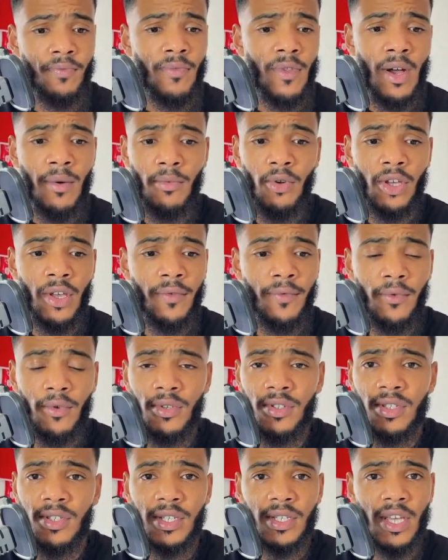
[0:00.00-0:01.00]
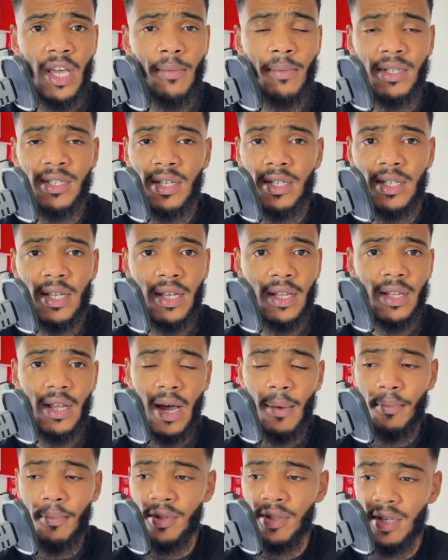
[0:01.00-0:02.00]
I'm looking forward to this game. As I said, I
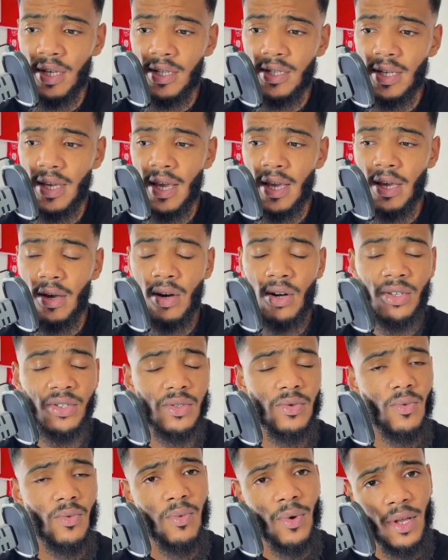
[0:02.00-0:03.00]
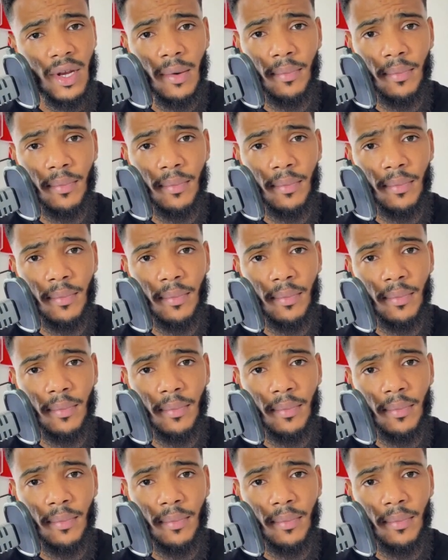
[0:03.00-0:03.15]
predict a Arsenal win.